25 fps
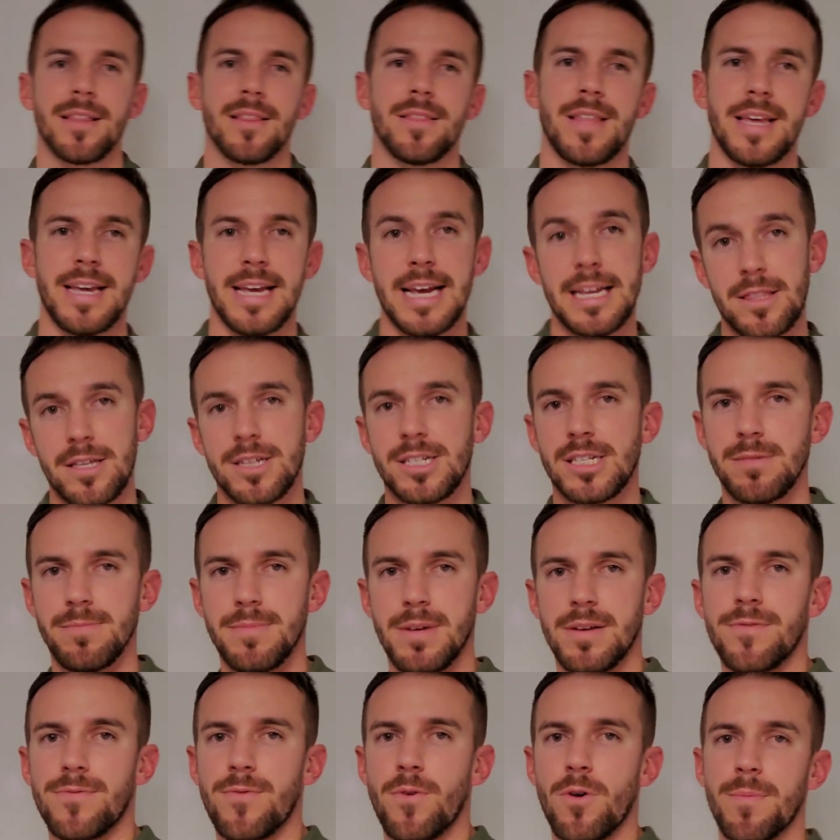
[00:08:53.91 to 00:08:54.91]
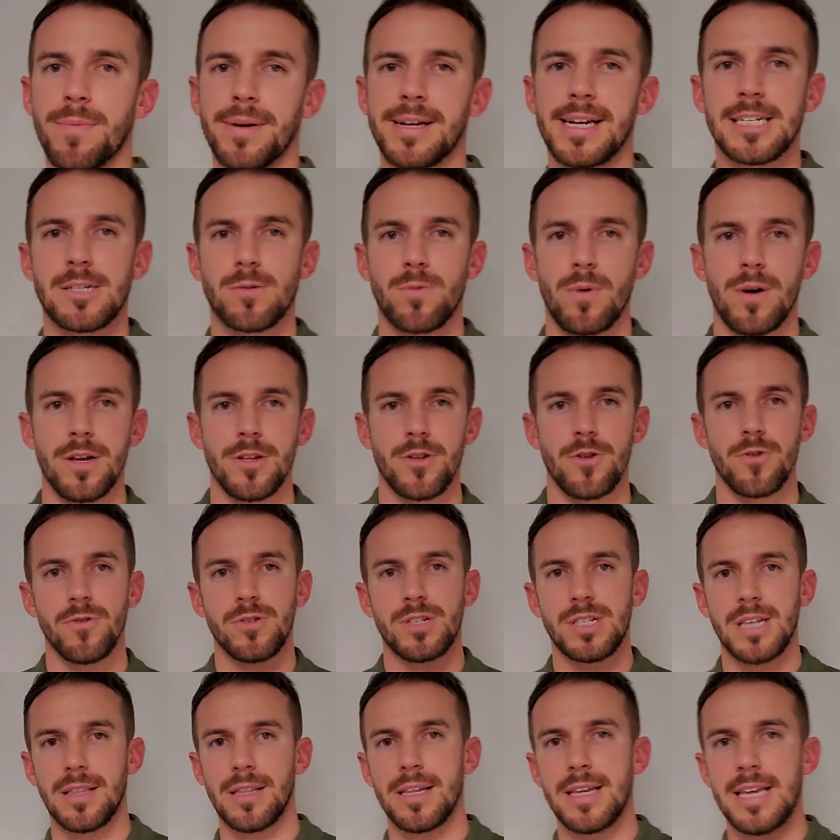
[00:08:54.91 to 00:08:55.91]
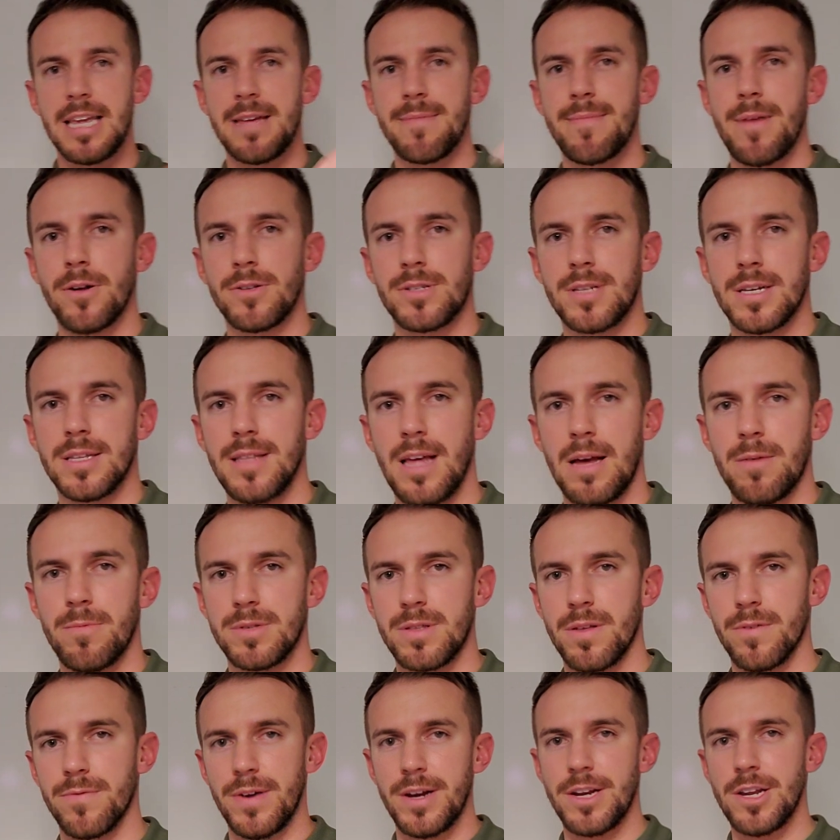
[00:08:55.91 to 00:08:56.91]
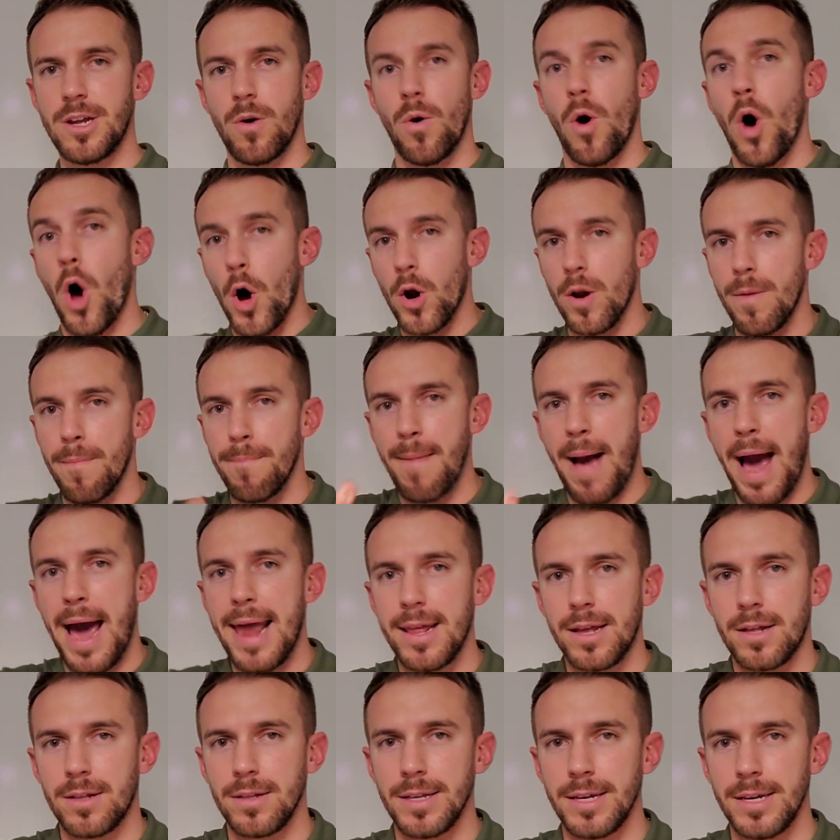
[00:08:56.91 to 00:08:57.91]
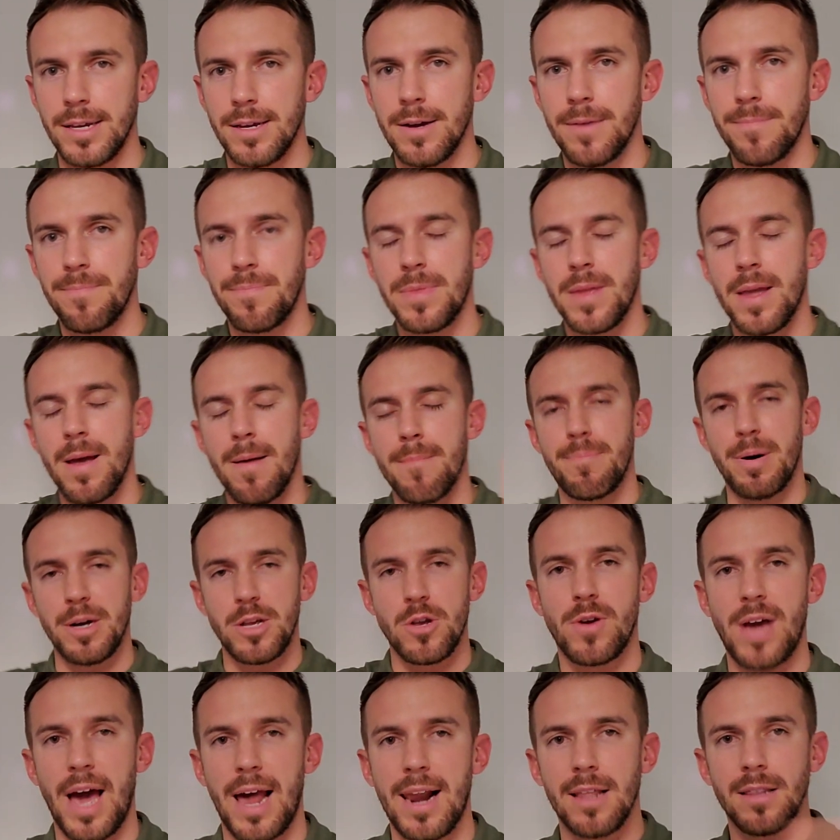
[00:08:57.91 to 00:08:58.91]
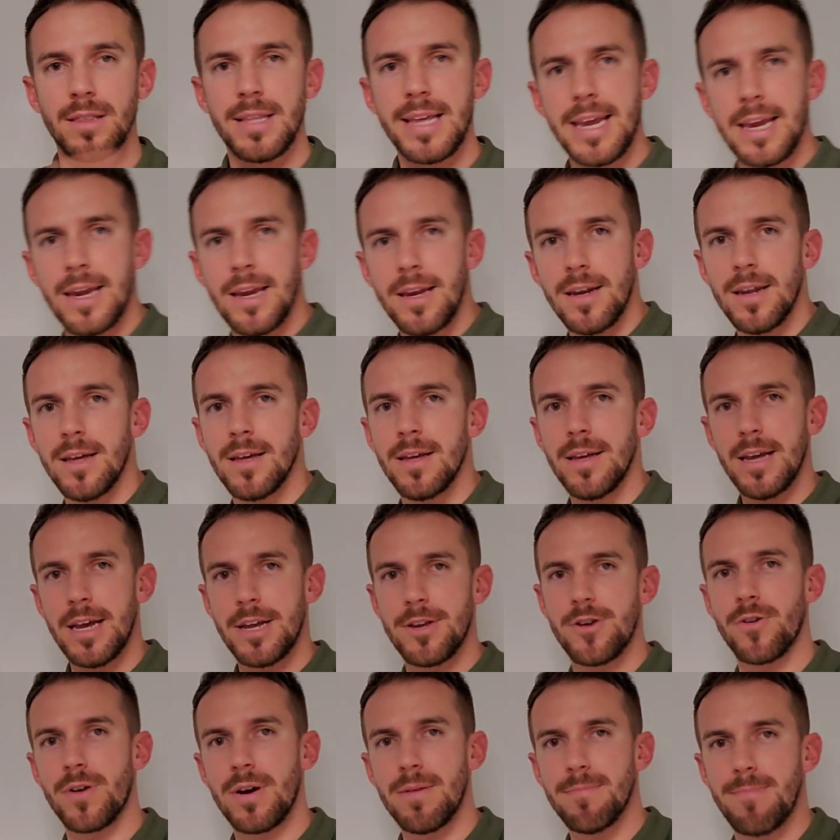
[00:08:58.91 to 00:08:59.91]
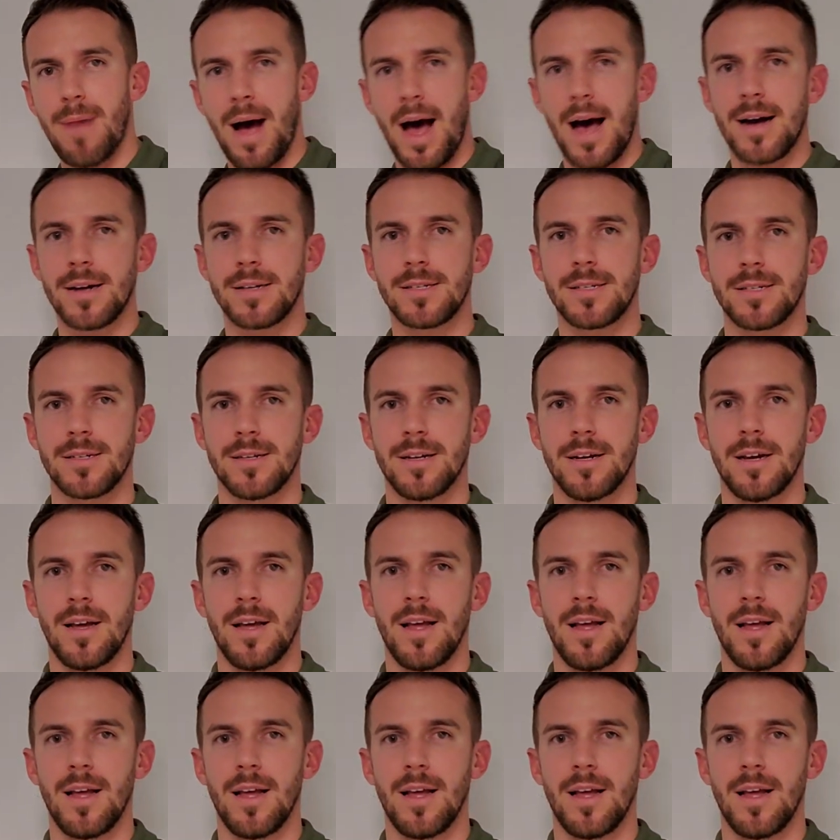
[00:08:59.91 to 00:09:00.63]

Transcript: They hit the submit form, and guess what? You send the email to them with the video automatically, but you got a lead in your inbox.